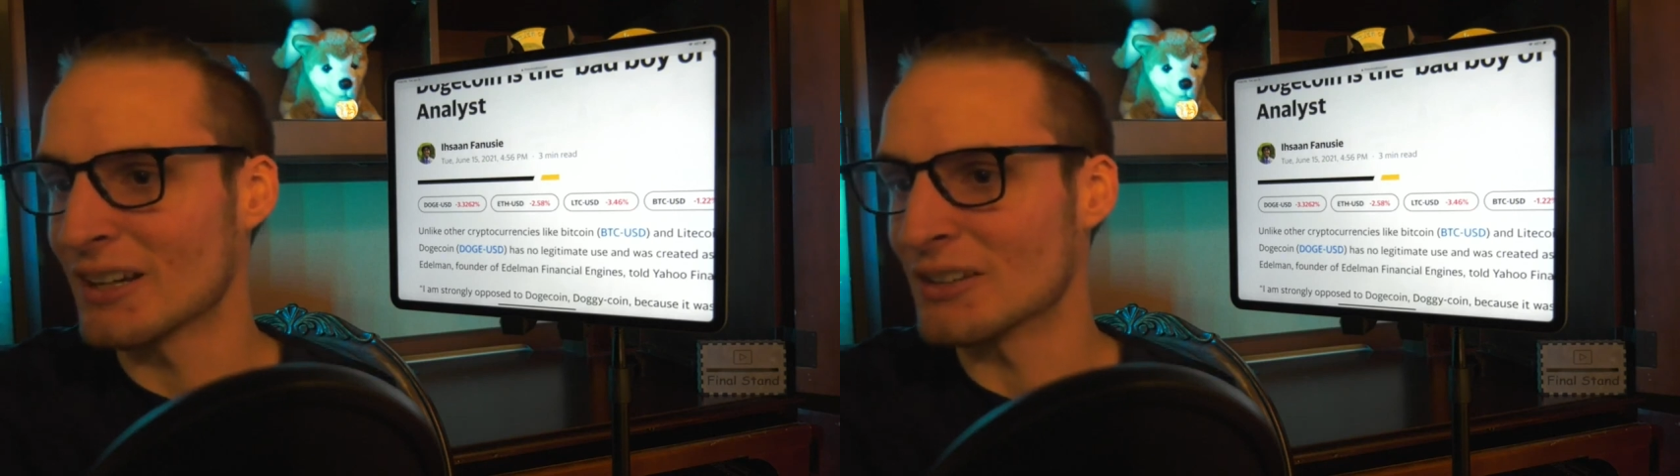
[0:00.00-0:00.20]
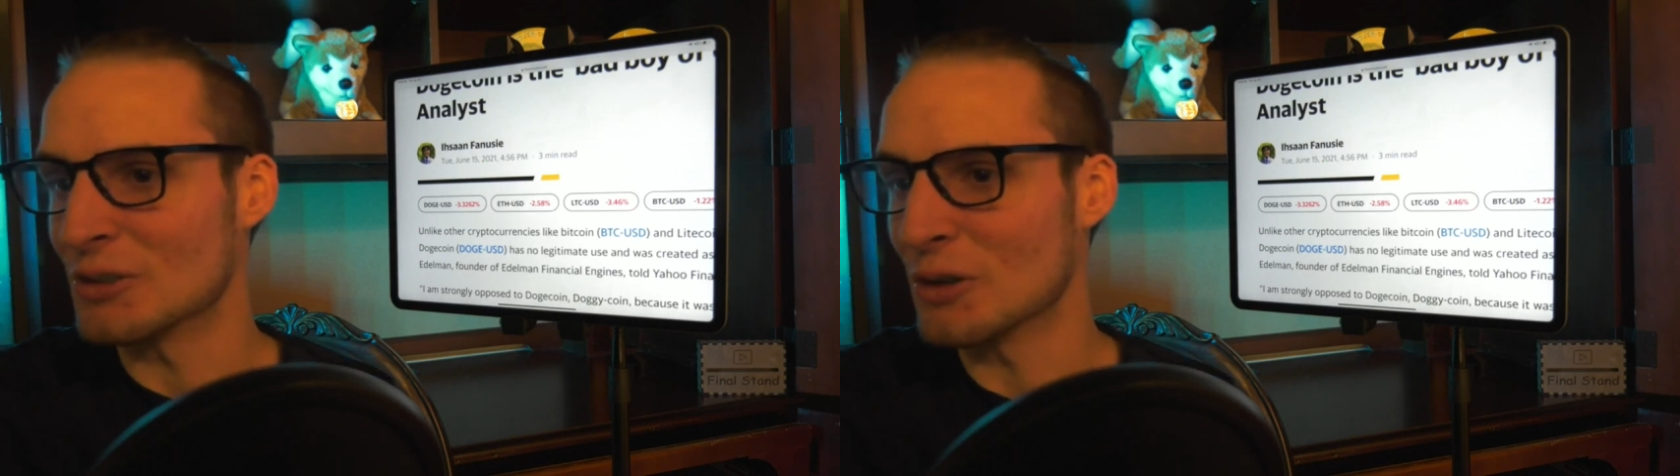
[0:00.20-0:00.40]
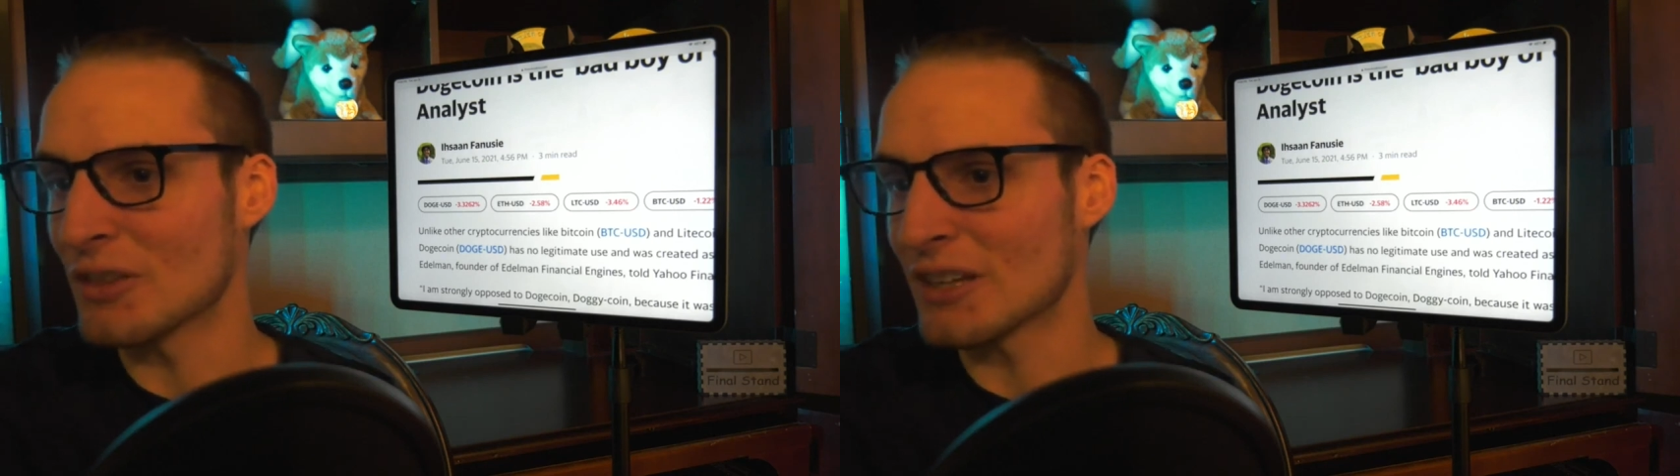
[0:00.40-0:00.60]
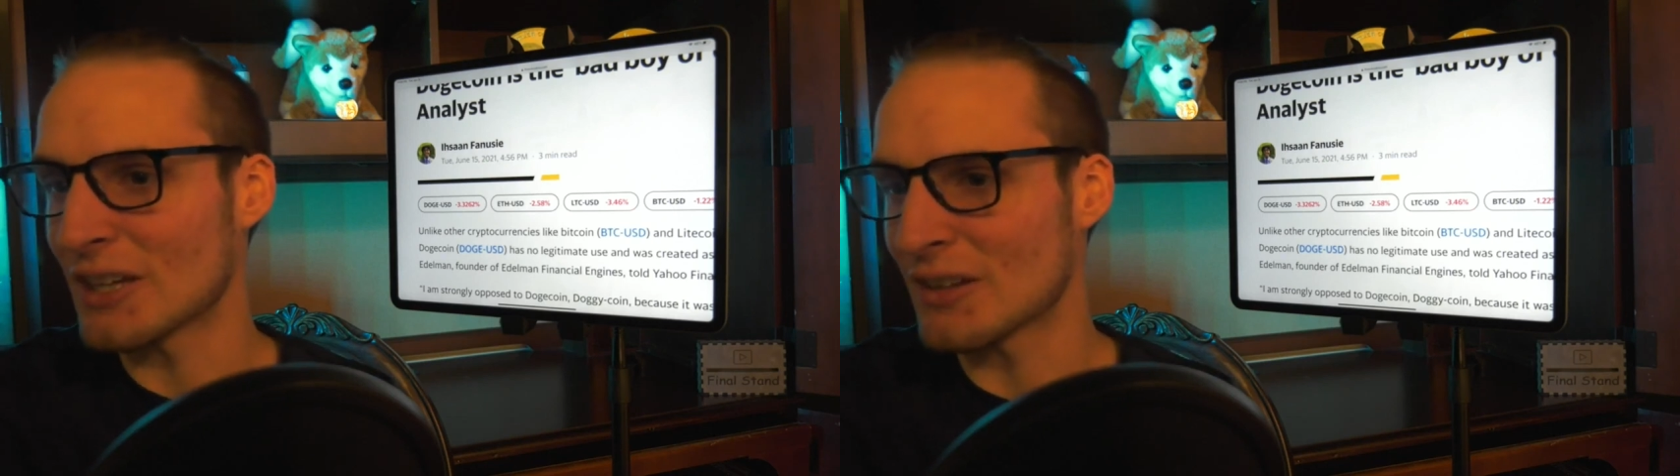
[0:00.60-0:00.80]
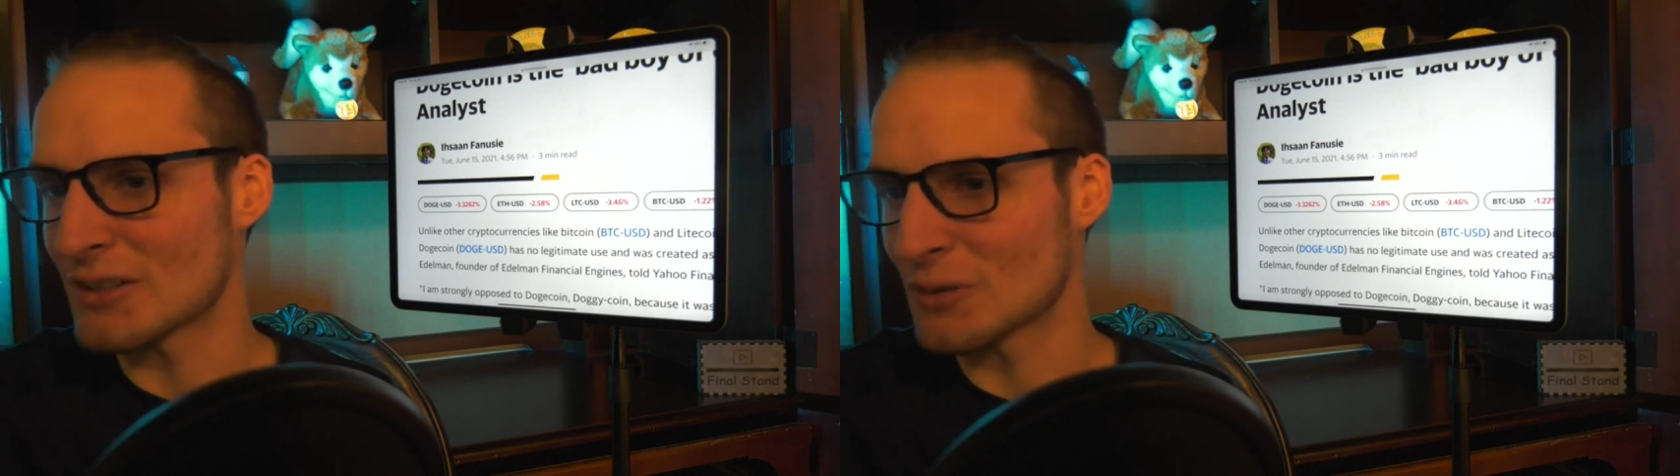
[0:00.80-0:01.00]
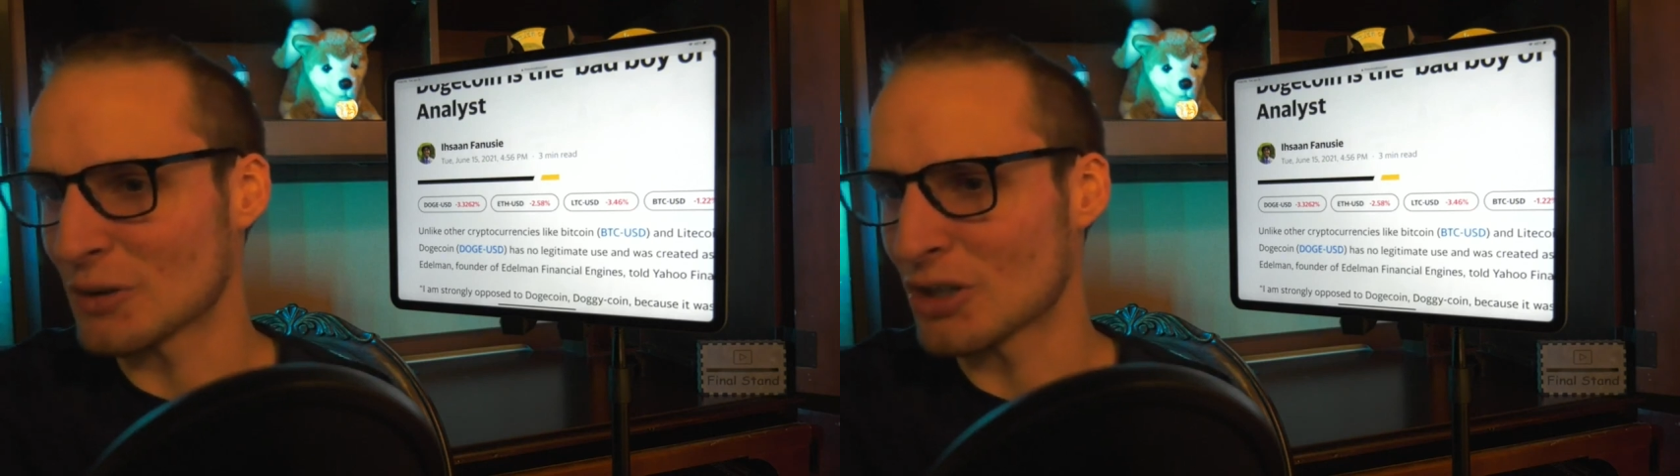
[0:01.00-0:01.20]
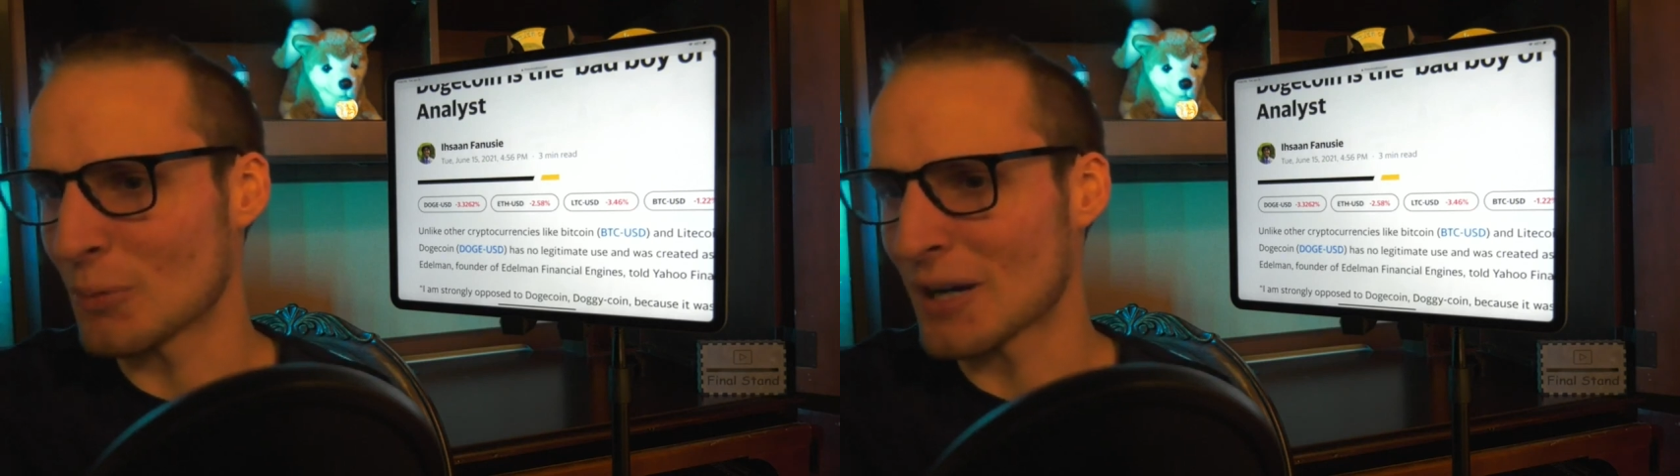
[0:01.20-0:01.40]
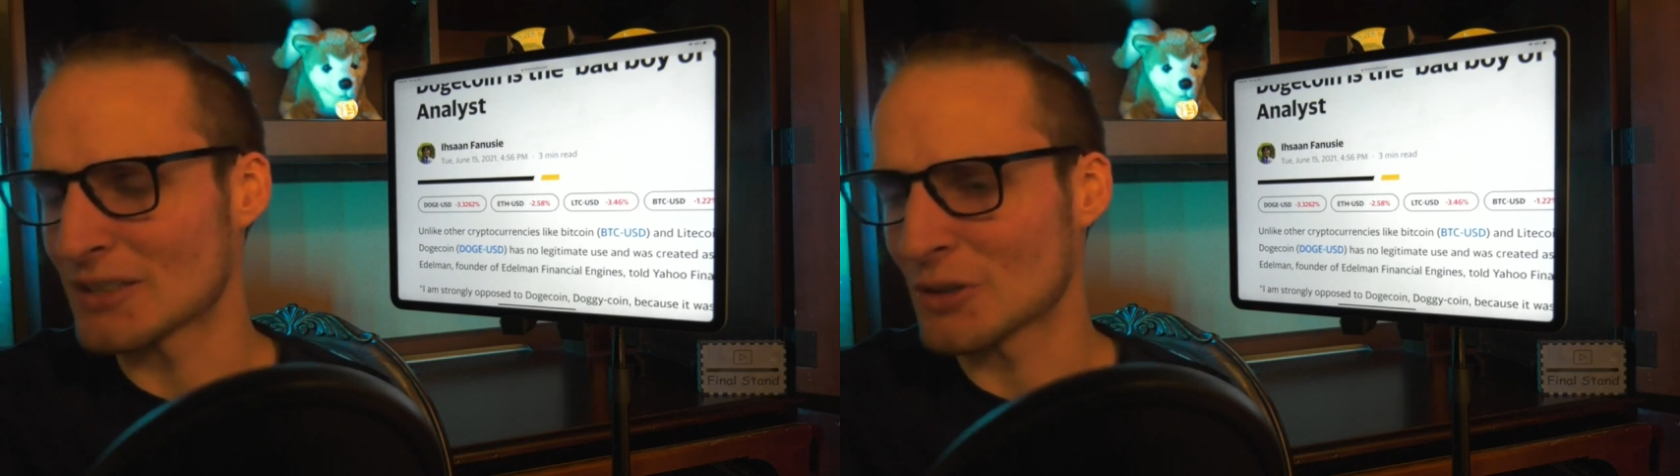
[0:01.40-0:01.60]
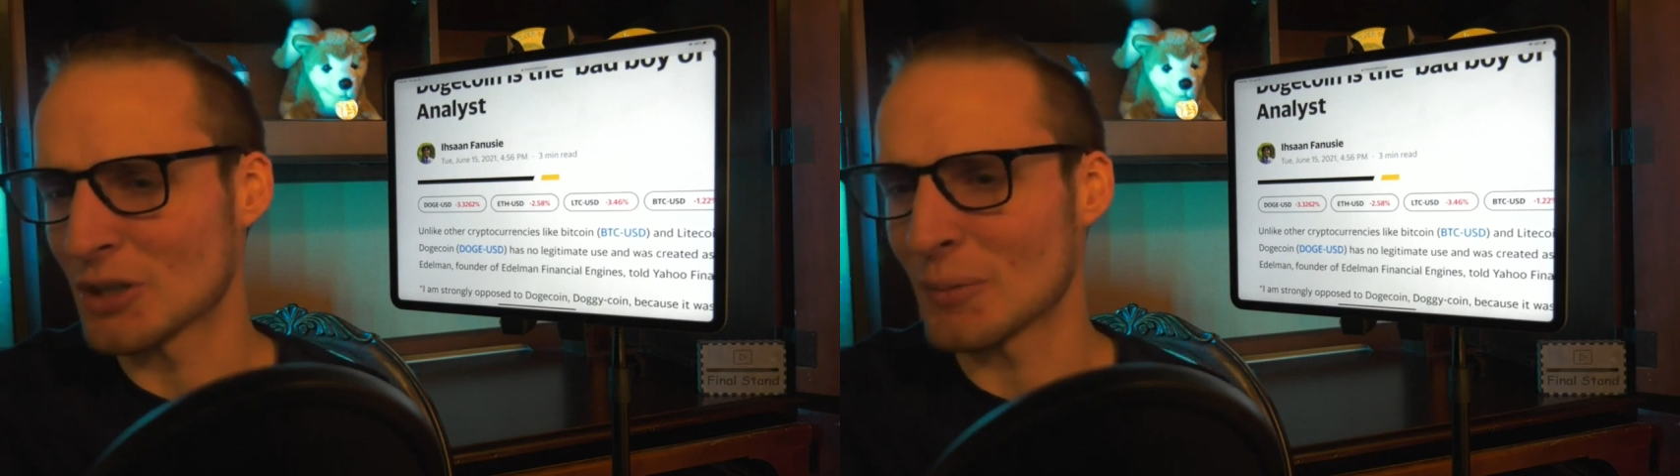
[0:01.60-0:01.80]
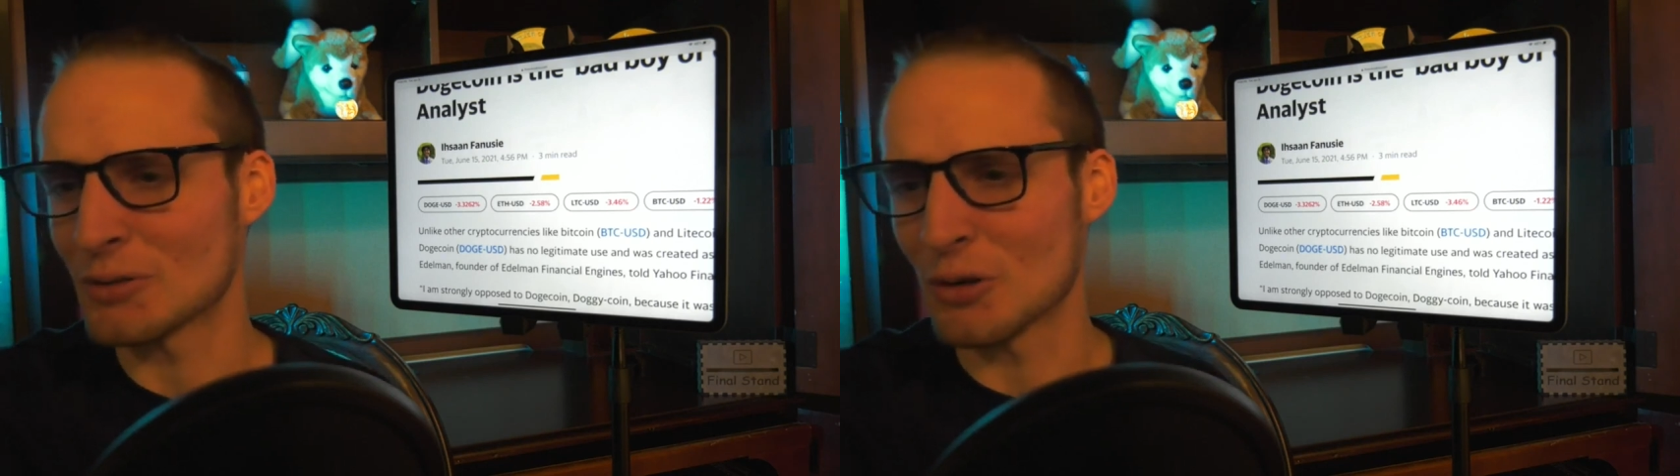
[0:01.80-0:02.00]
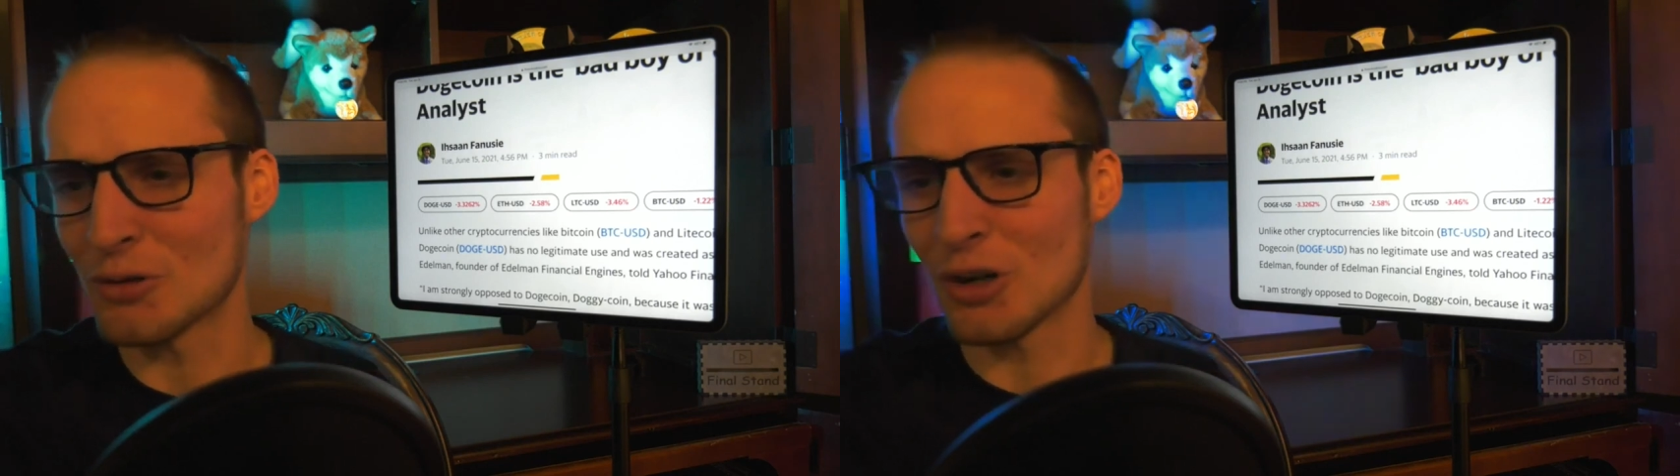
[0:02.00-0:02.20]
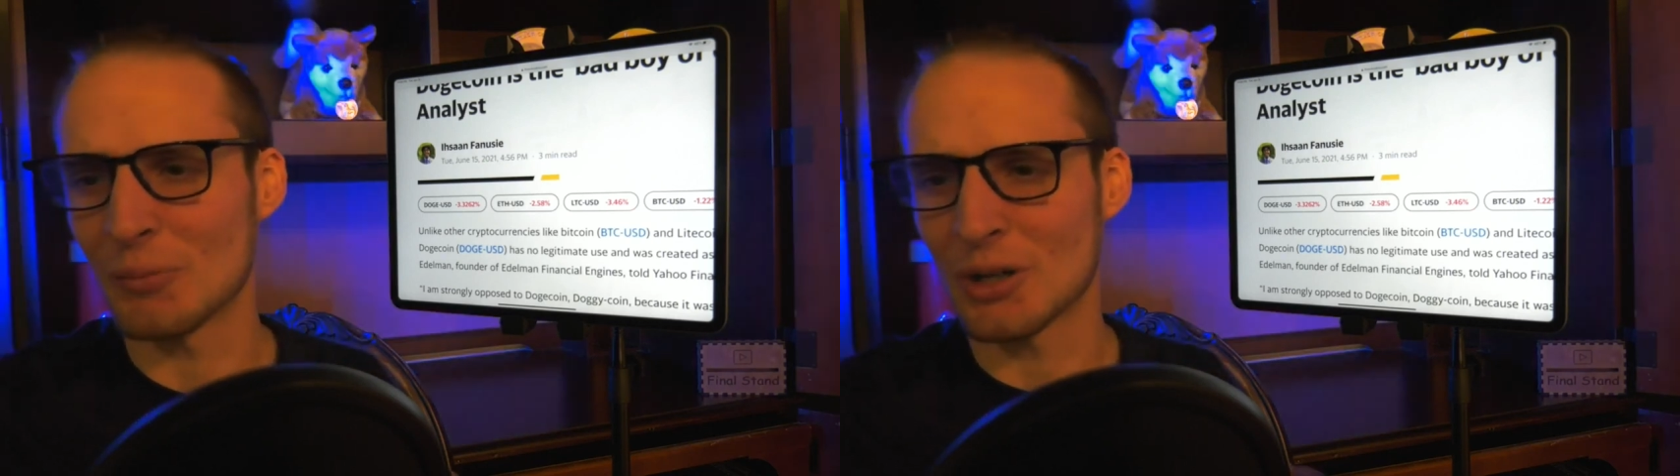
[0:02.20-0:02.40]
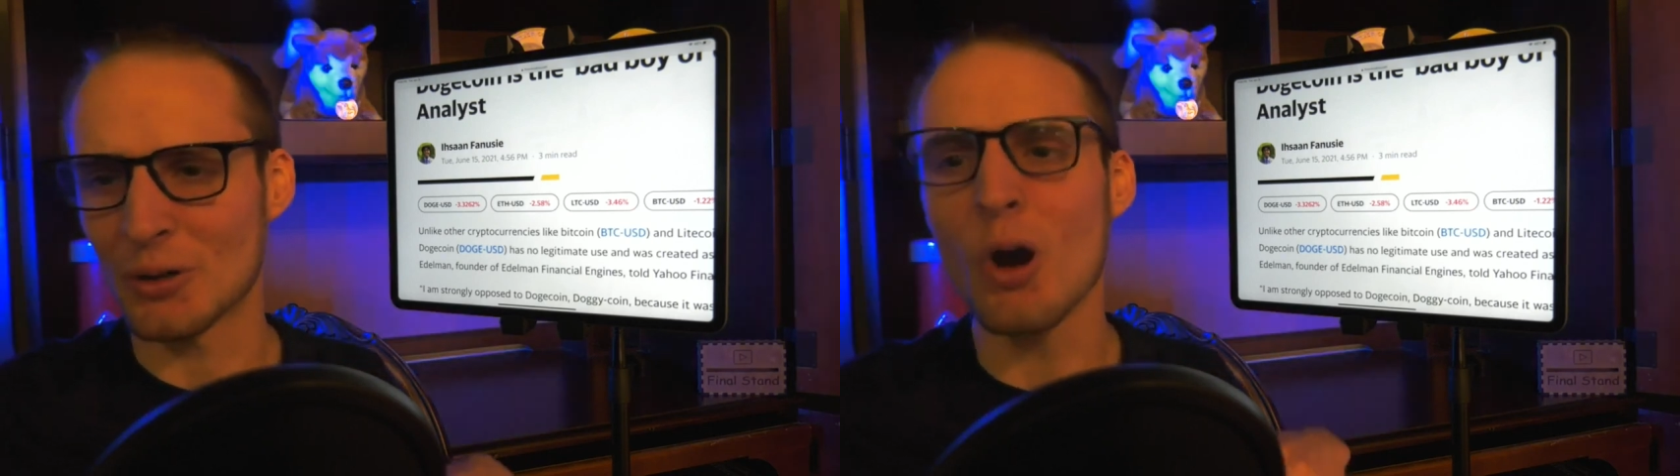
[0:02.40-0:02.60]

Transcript: Do you think Elon is going to go back to tweeting about Dogecoin and Bitcoin?